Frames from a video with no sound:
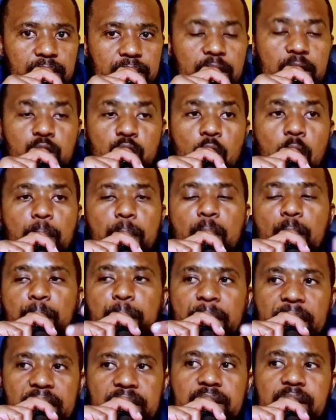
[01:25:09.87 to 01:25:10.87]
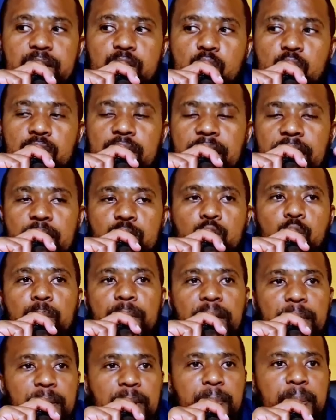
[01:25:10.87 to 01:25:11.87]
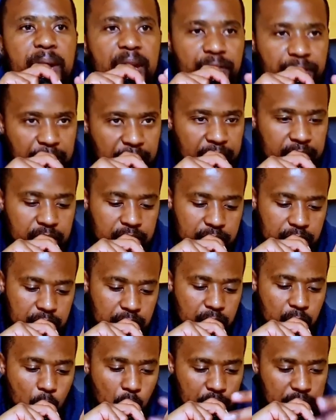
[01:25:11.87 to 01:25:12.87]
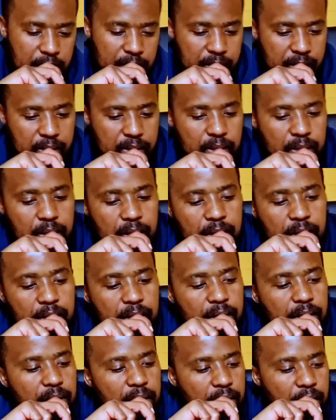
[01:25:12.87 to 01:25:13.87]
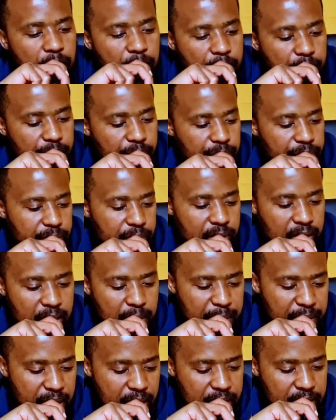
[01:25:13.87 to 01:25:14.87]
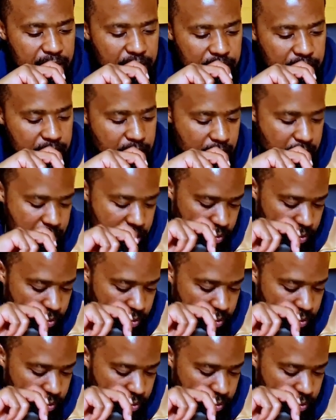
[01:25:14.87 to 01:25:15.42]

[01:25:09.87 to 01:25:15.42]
The job of patience is so that you may be perfect. Hold this. Um, give me that in...